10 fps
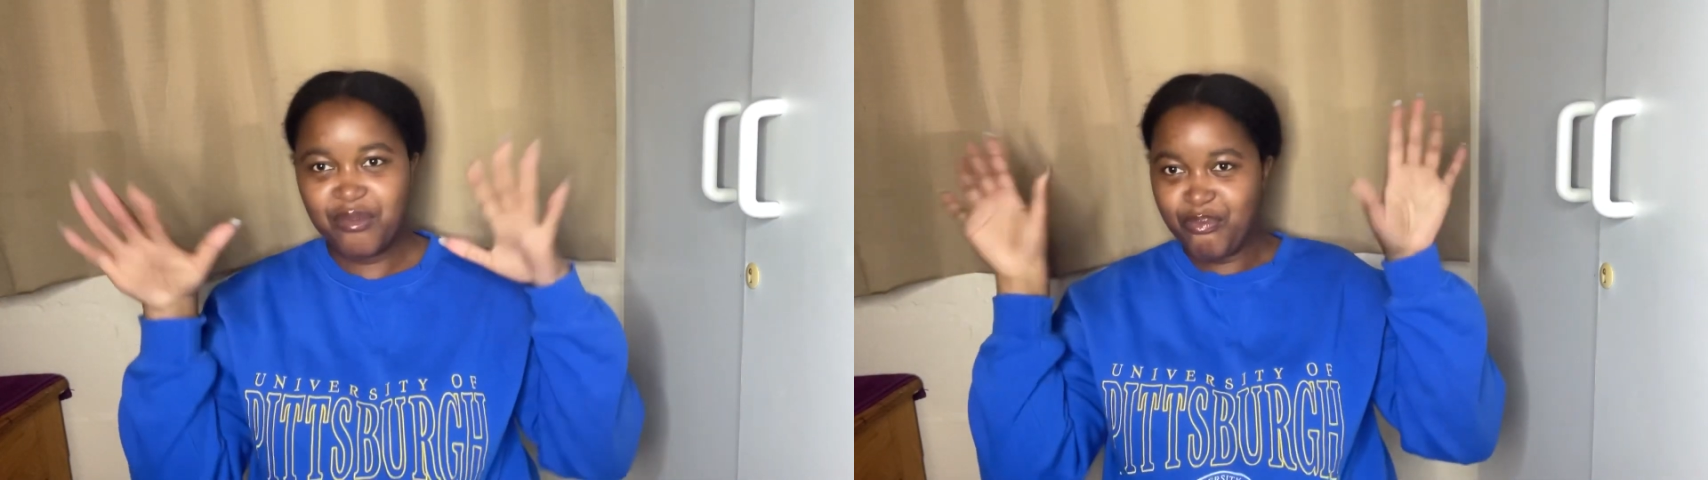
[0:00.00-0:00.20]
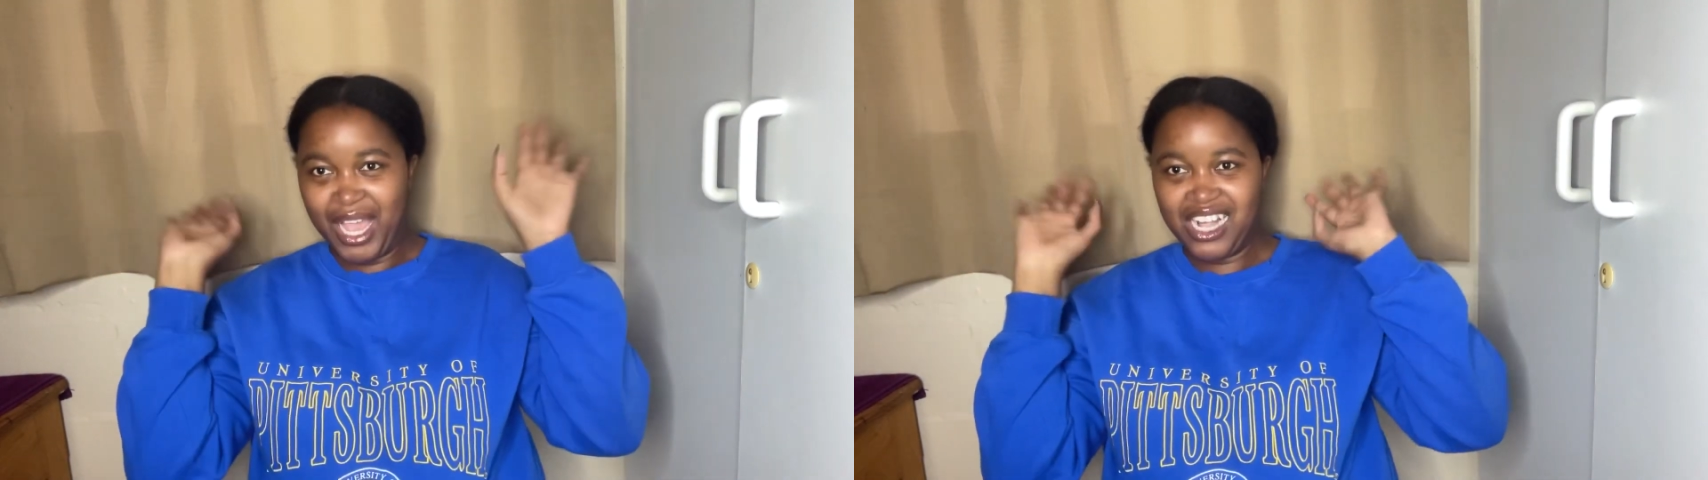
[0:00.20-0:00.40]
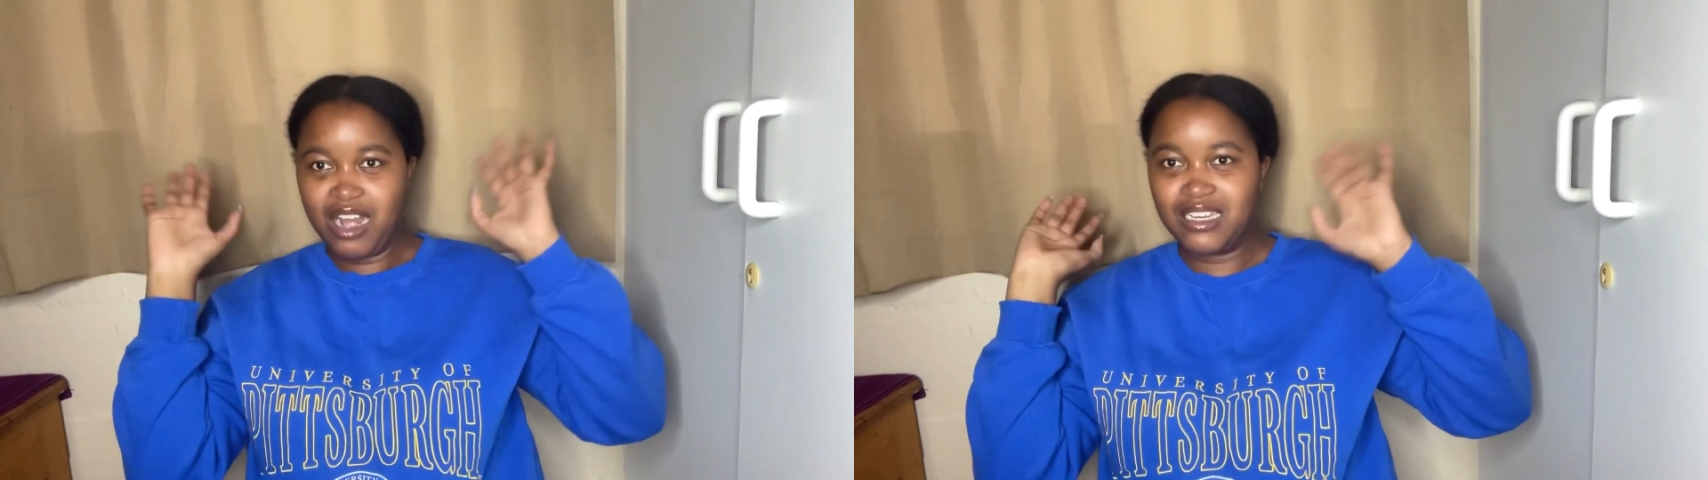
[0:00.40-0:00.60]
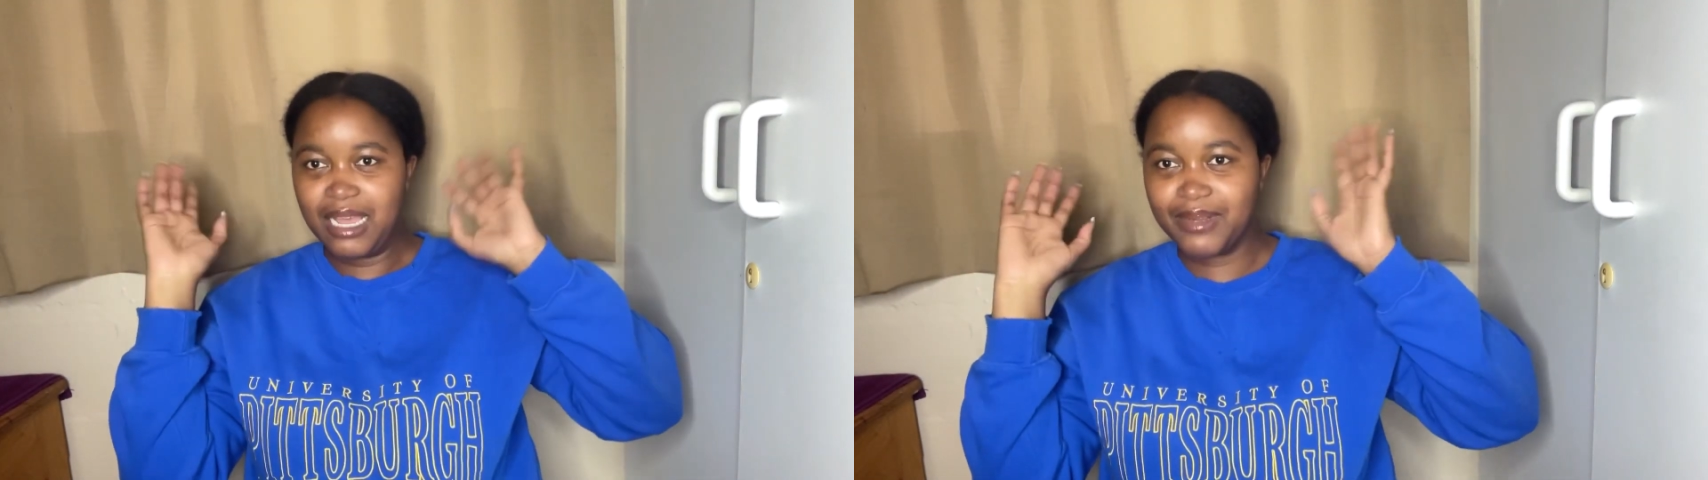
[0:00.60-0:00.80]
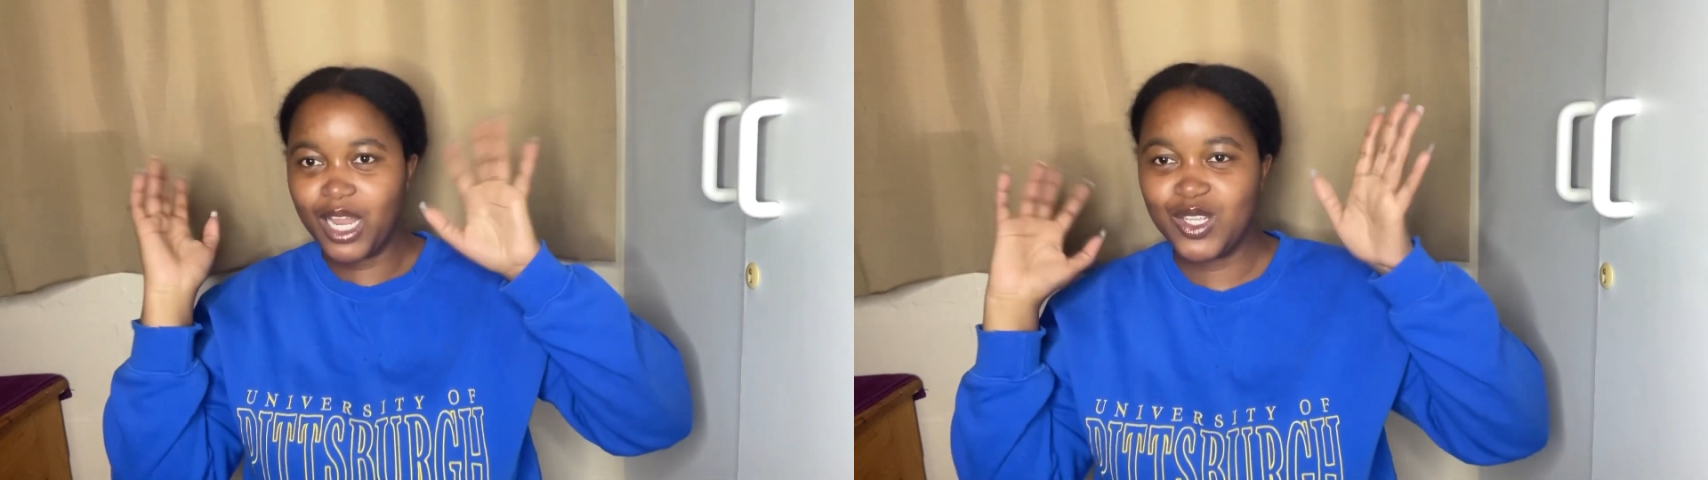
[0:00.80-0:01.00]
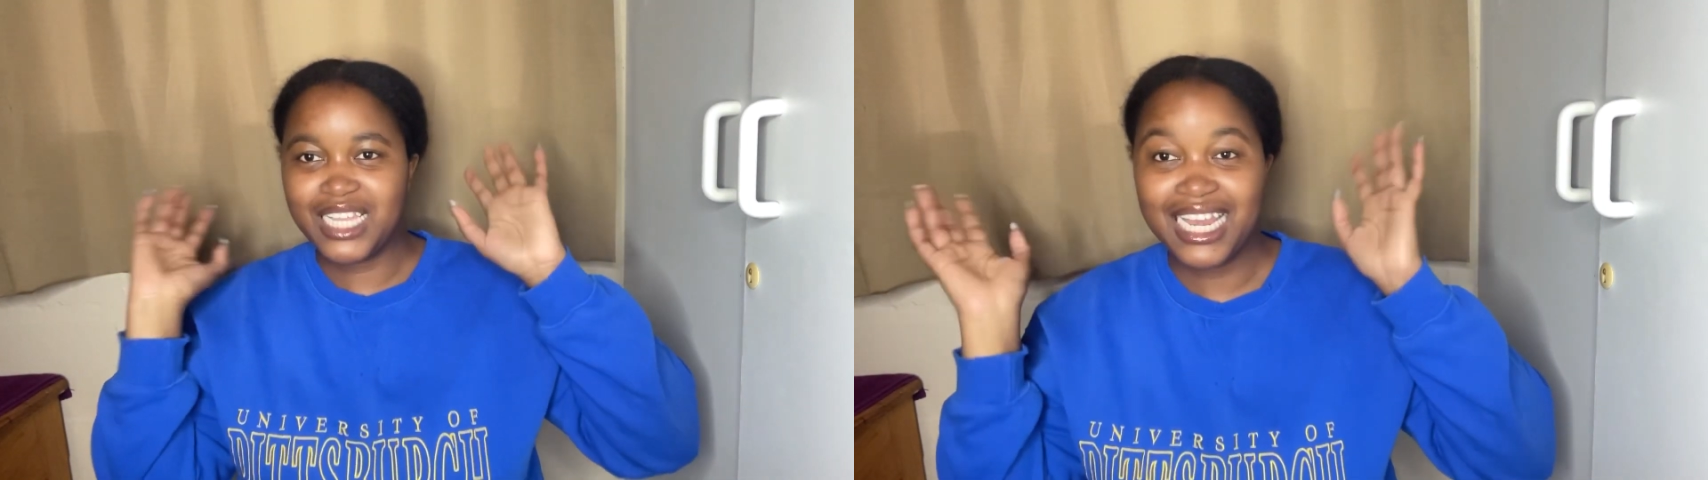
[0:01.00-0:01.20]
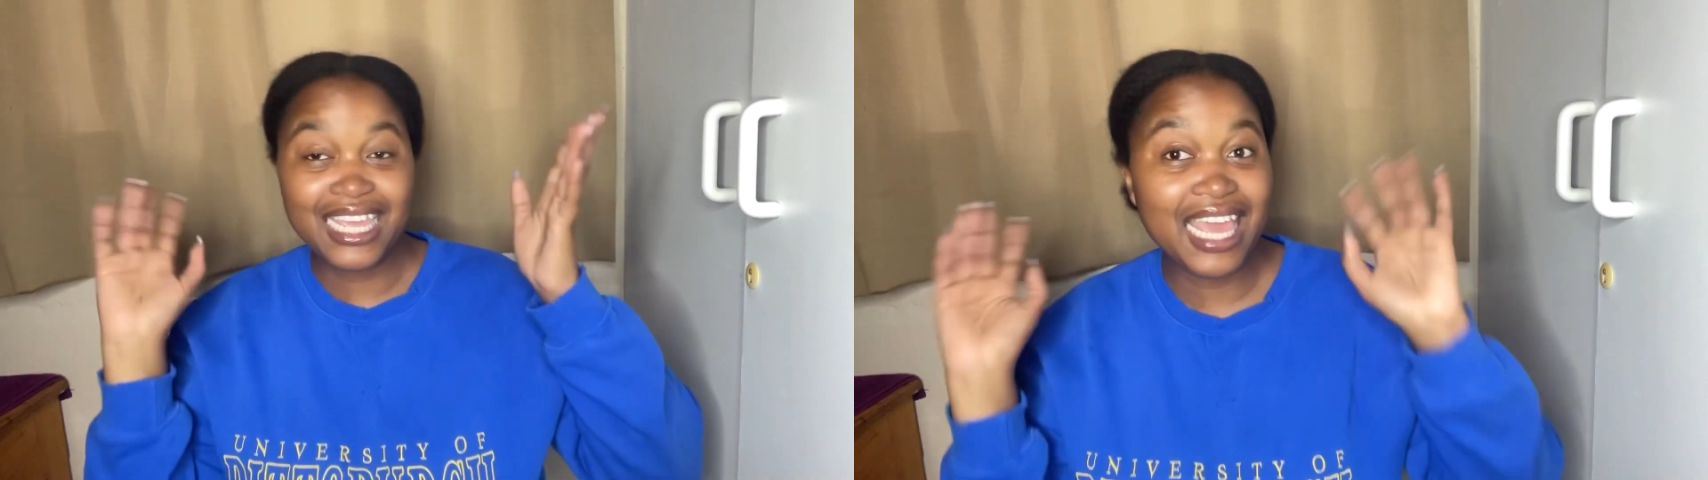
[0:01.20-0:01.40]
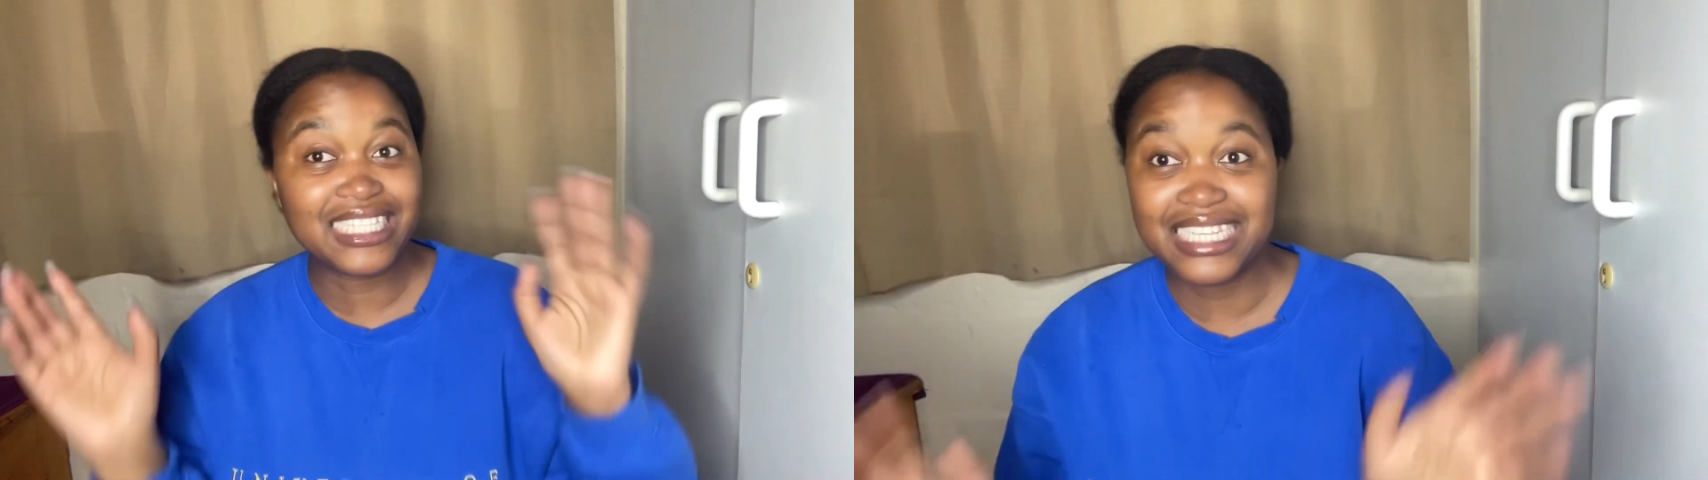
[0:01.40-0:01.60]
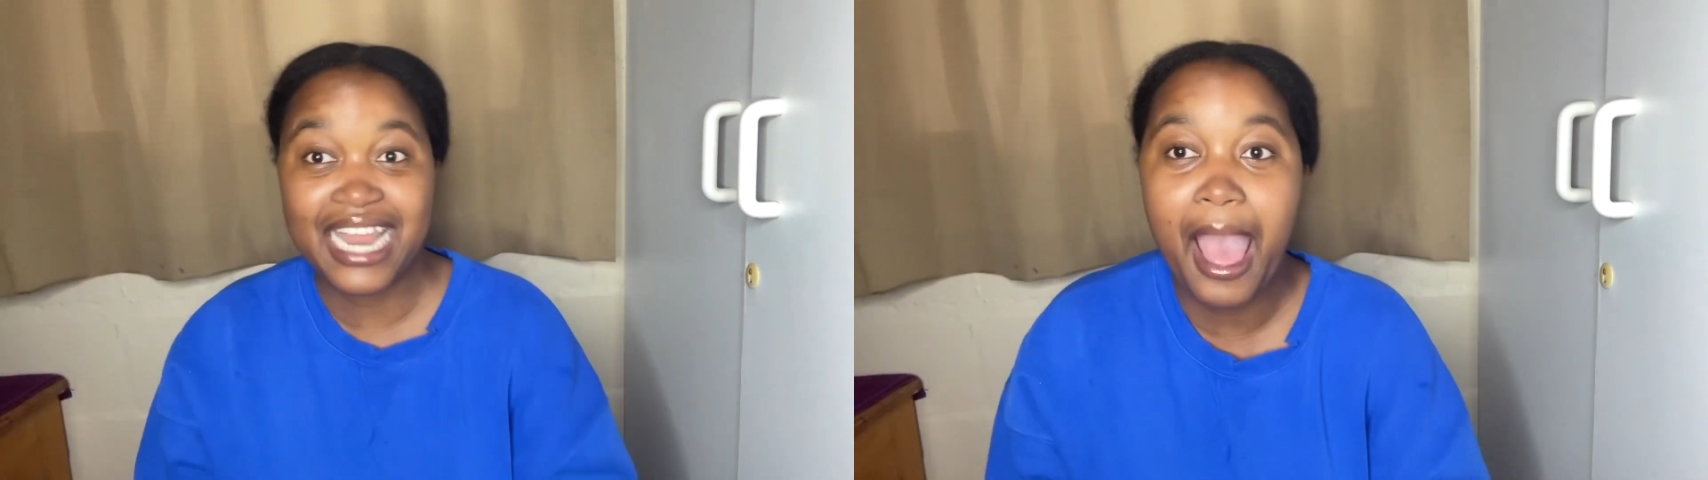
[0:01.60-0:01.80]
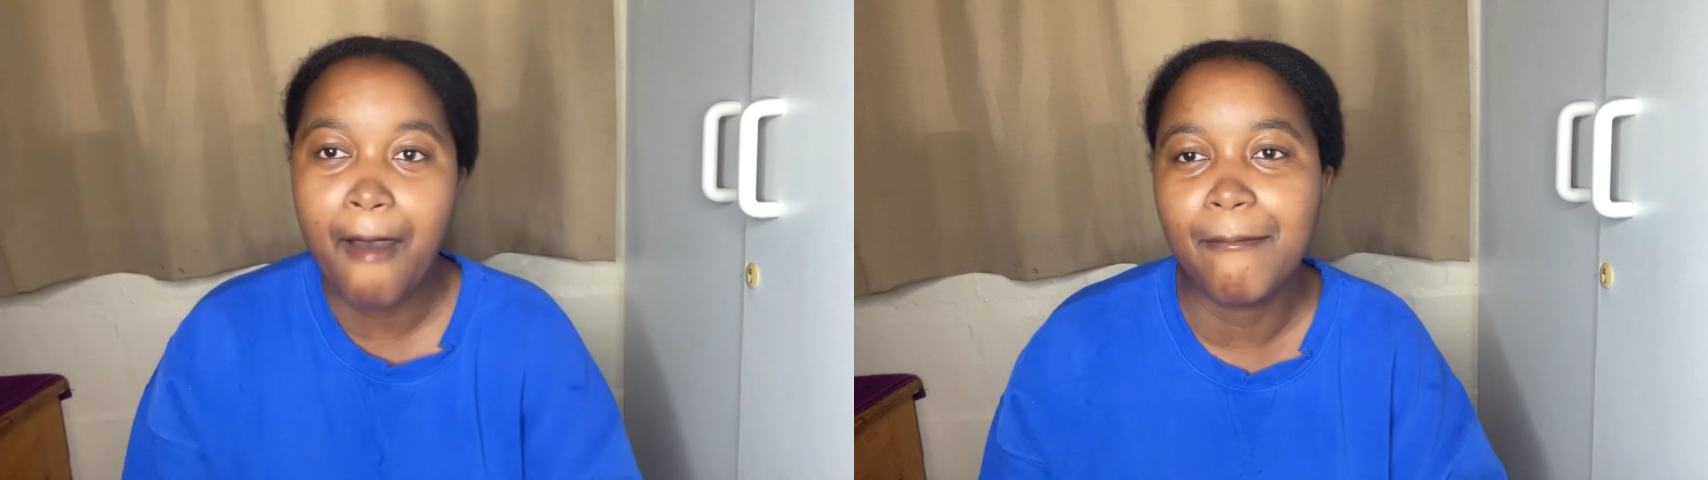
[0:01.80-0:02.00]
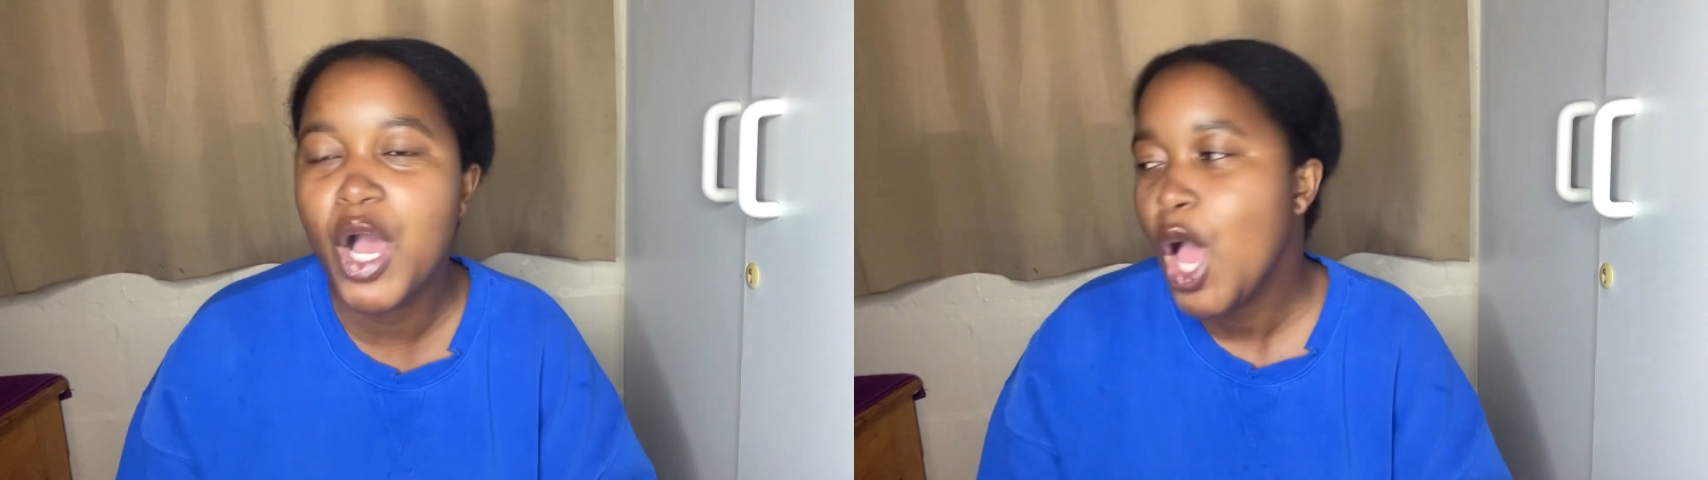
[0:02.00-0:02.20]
Background, I'm gonna sunny cats on yam.